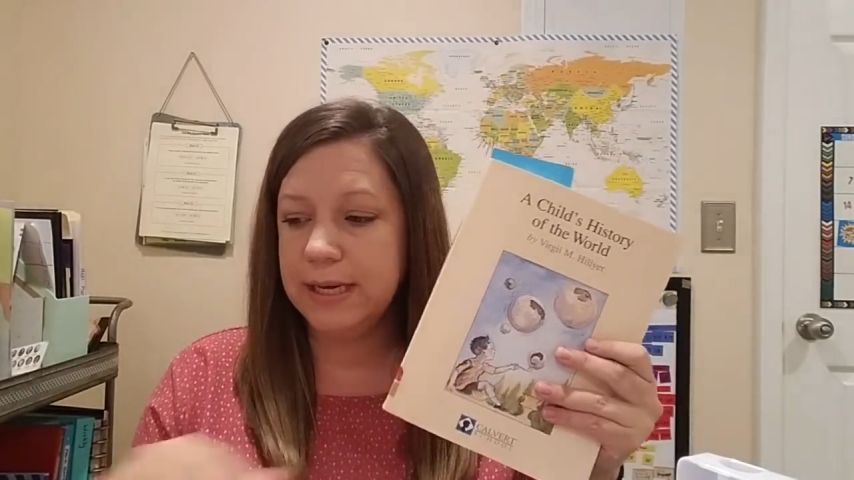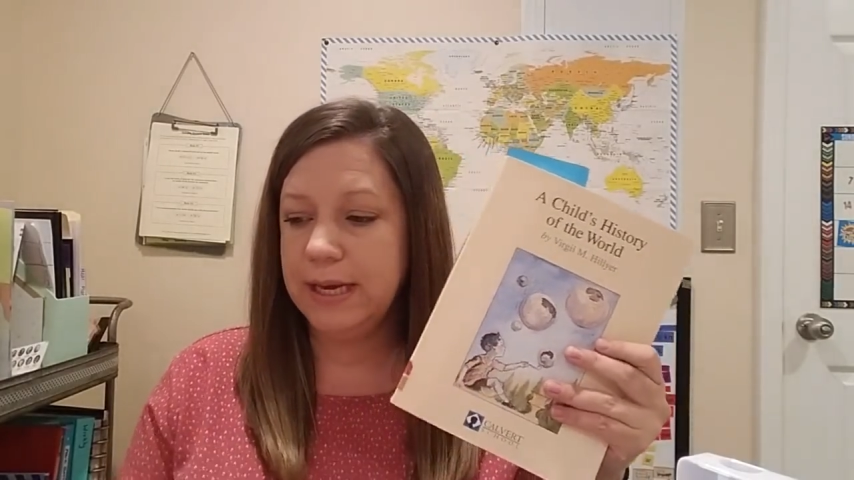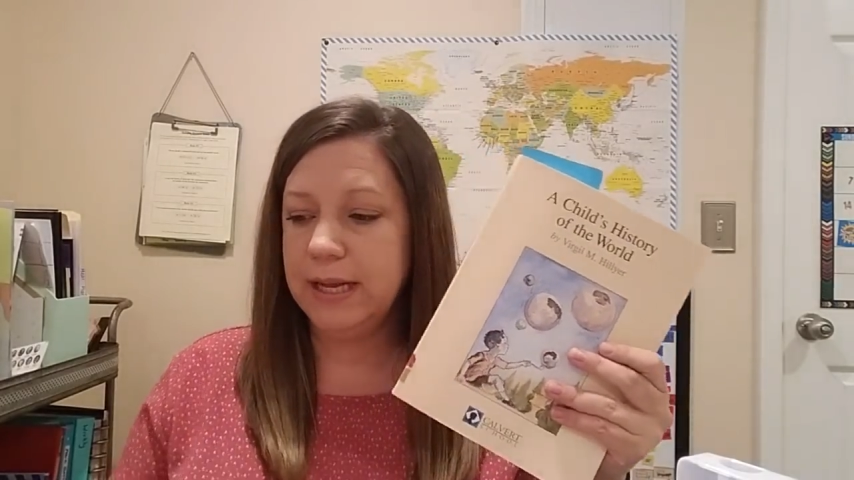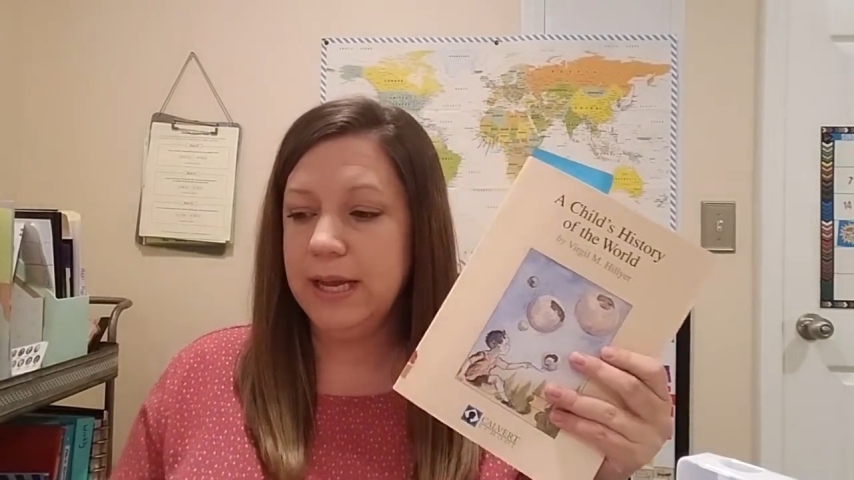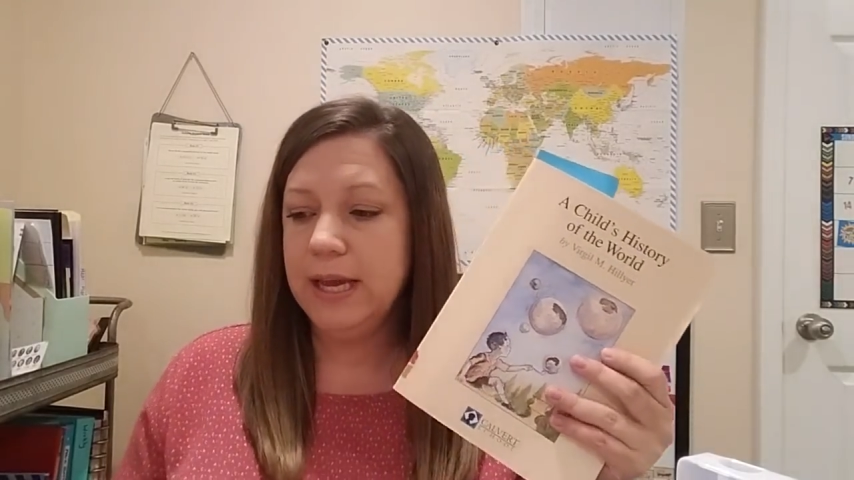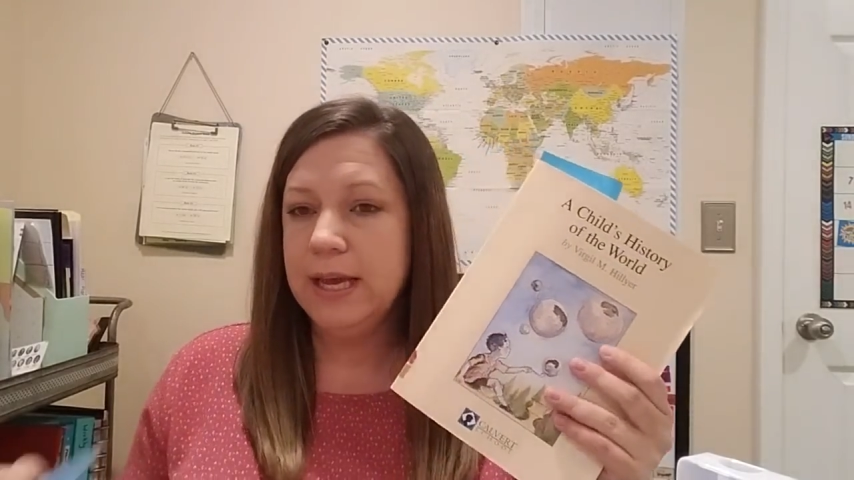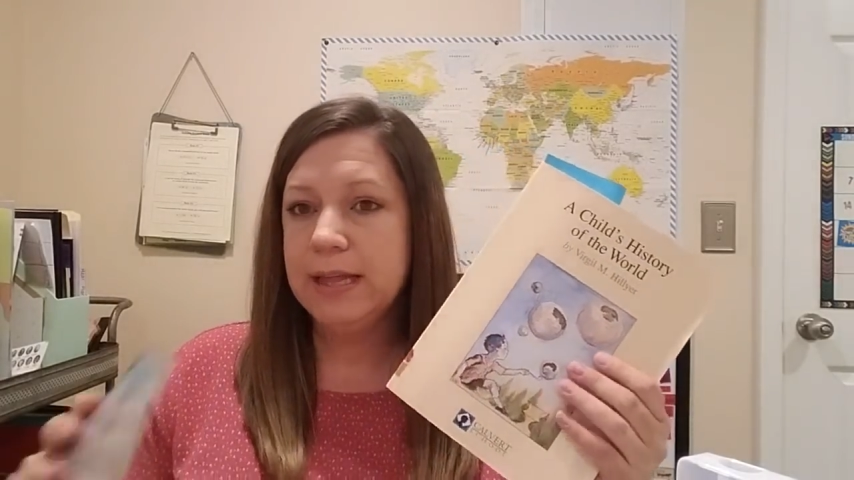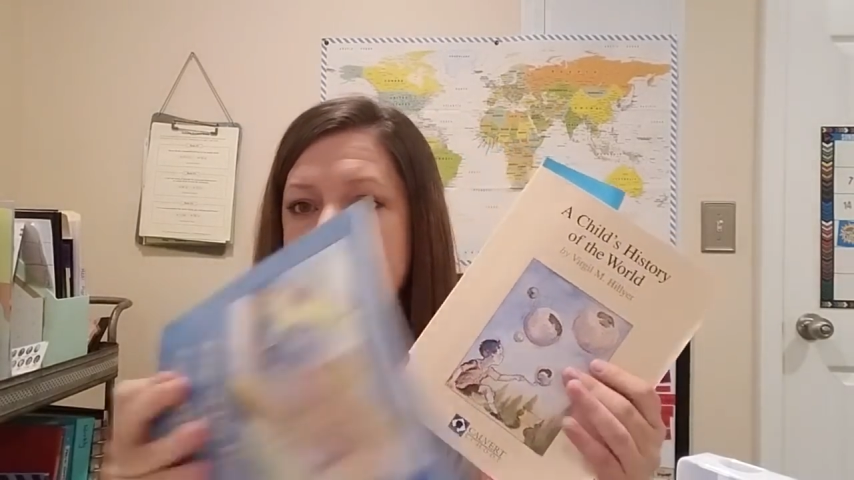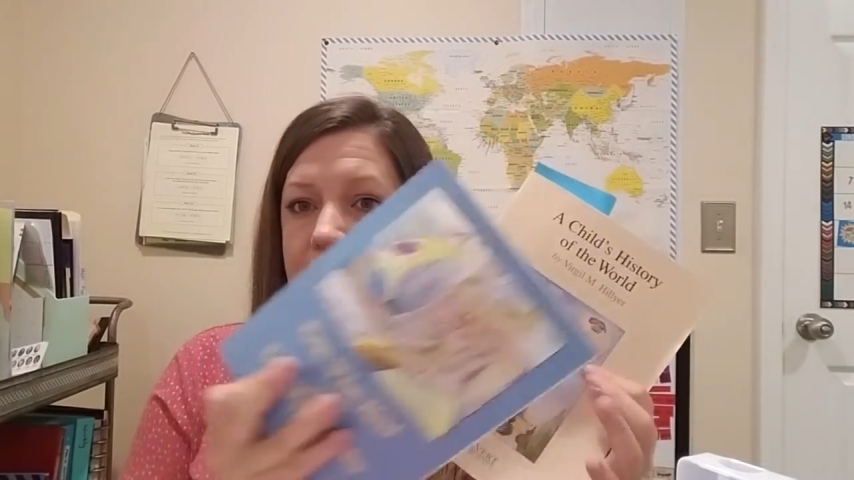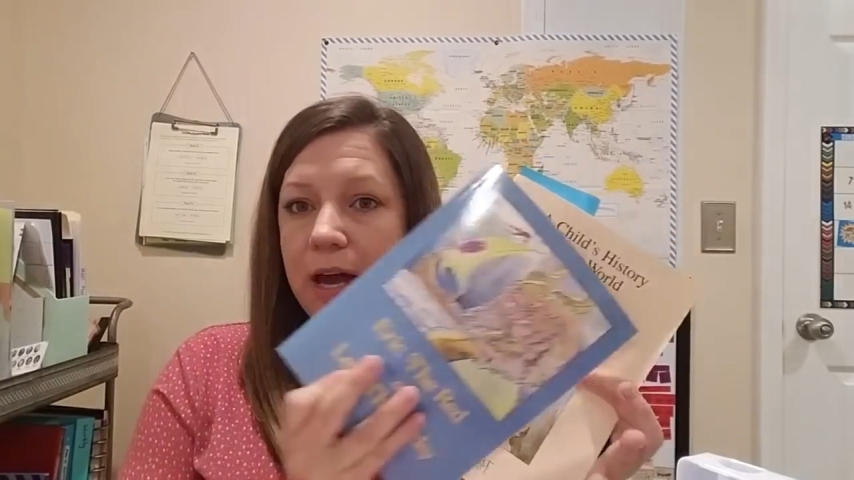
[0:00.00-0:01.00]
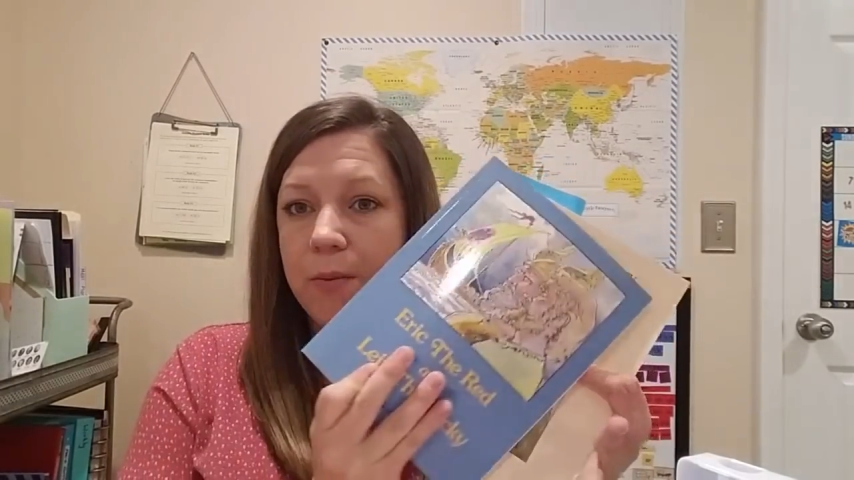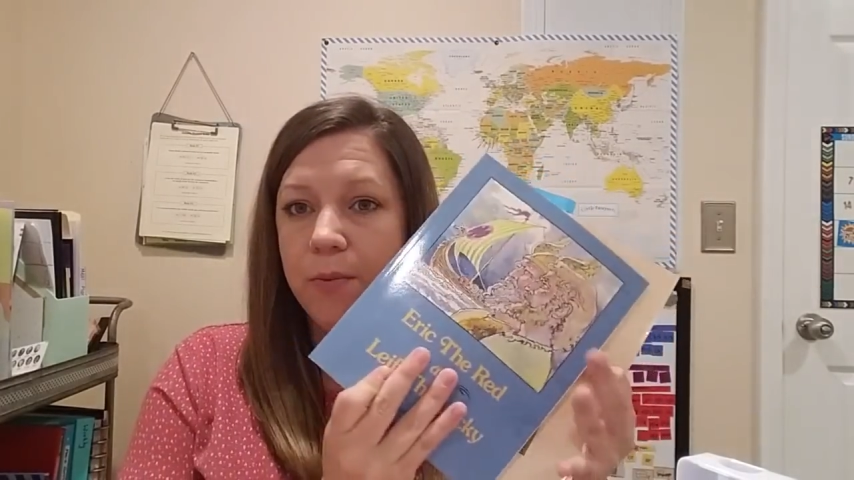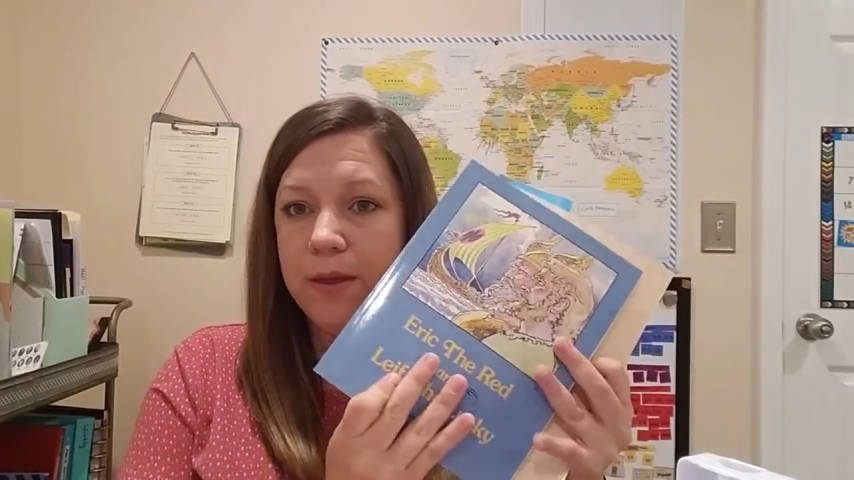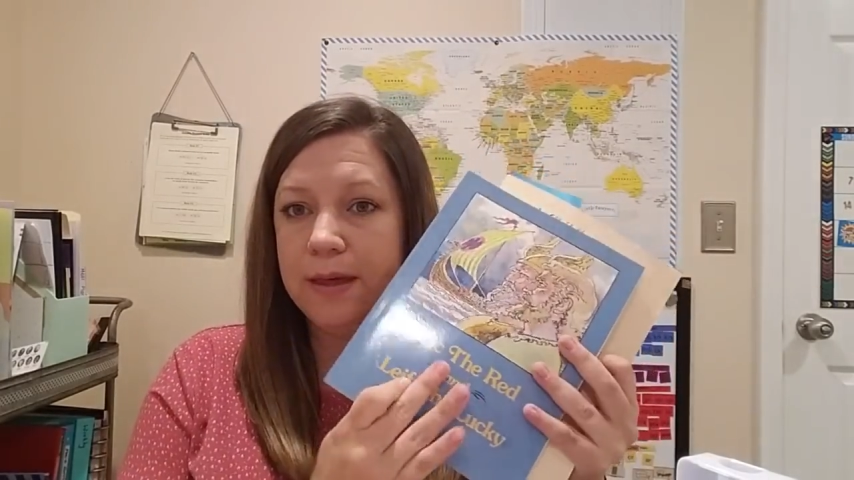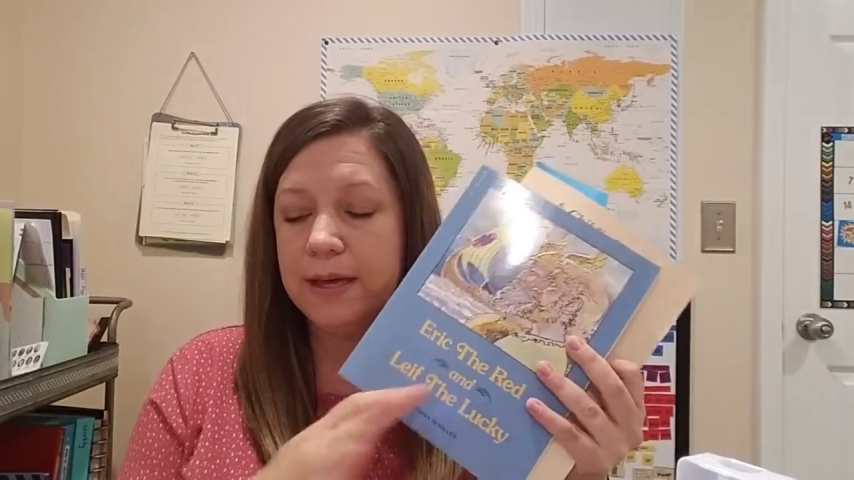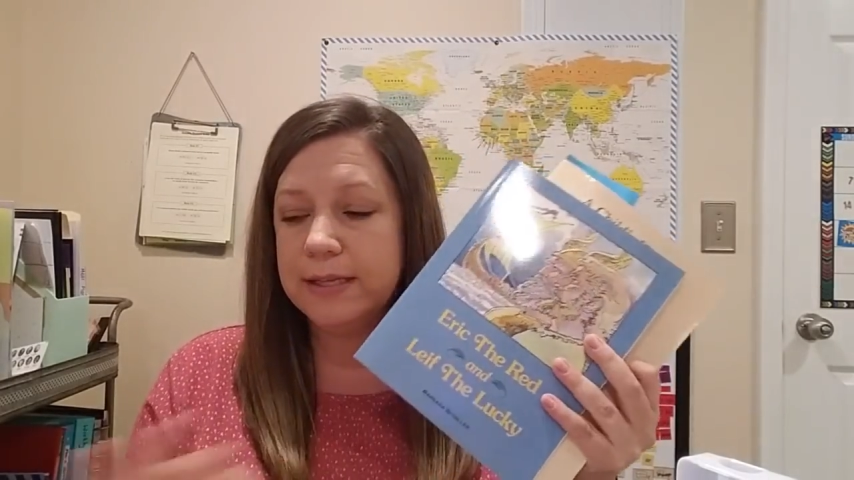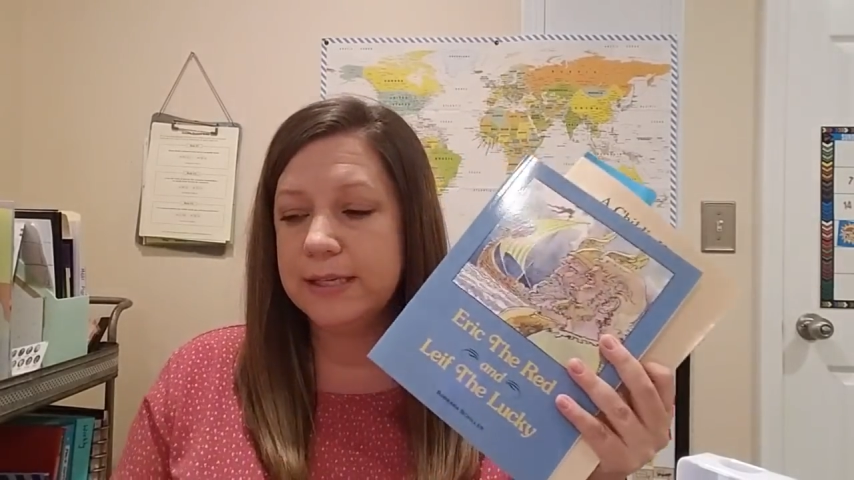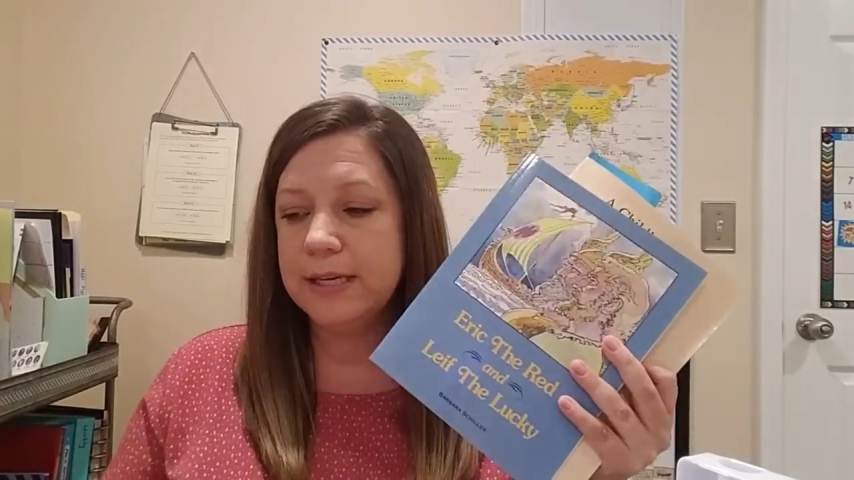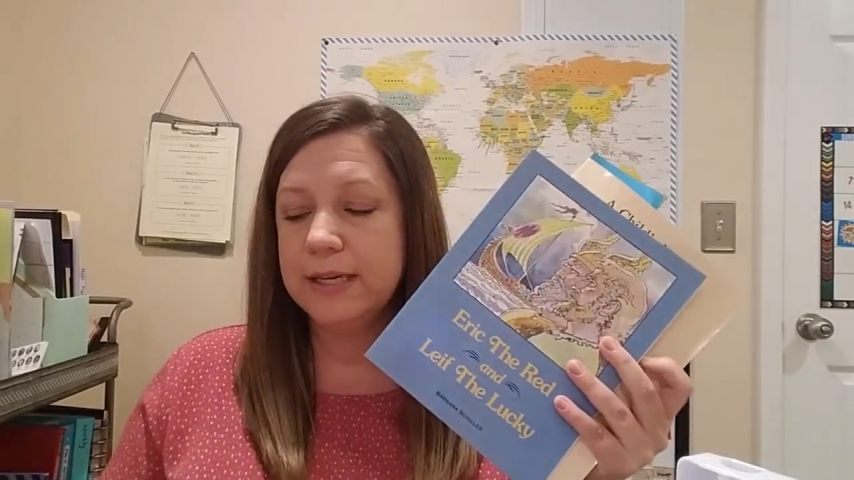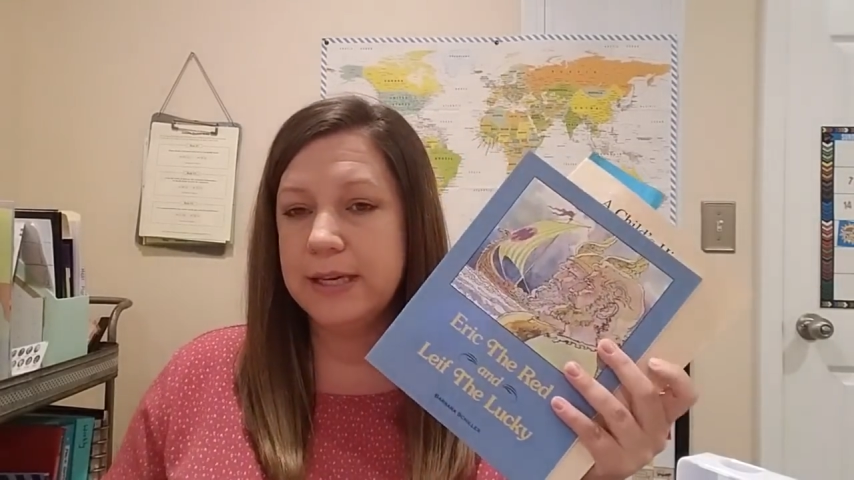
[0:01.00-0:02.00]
it that come with it,